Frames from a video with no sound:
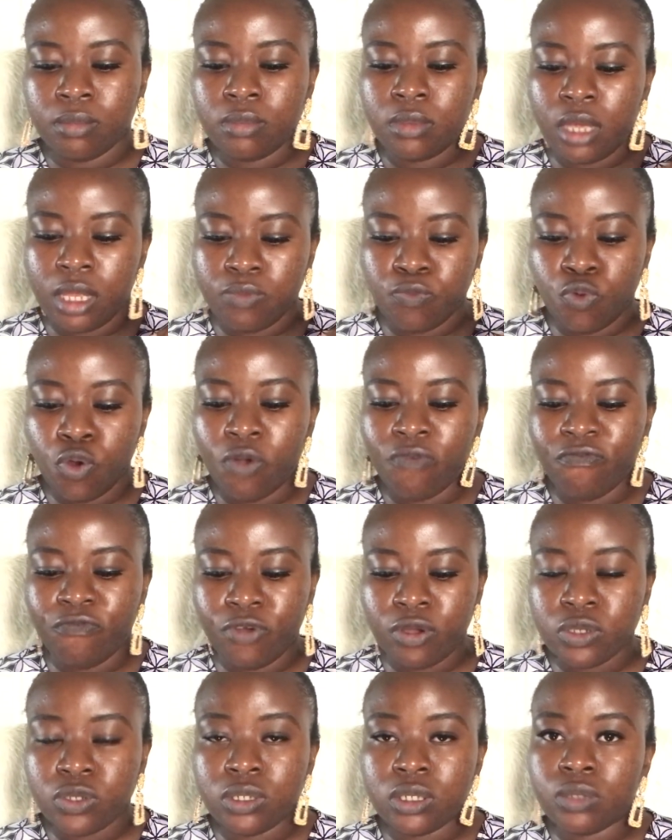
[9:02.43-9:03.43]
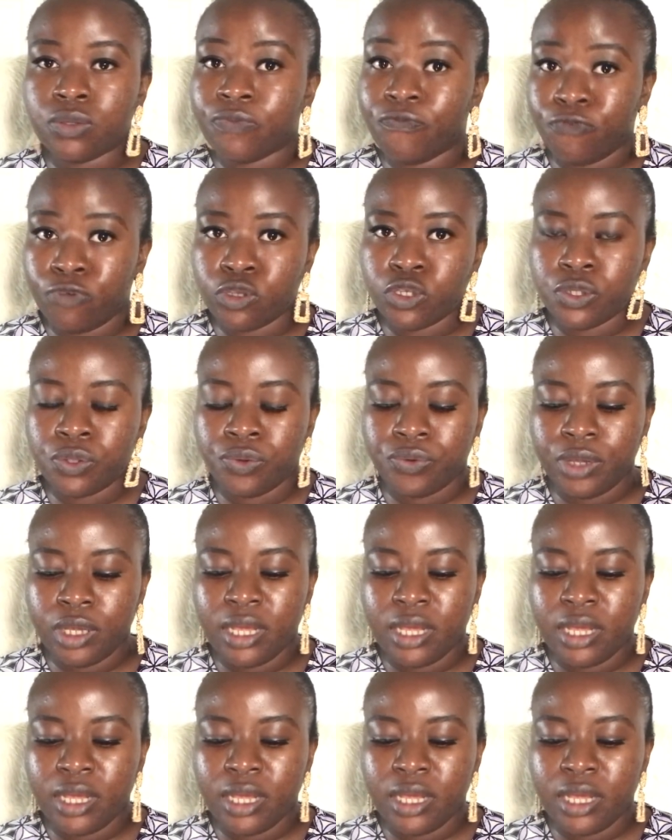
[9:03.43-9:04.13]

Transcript: And we're in verse 3.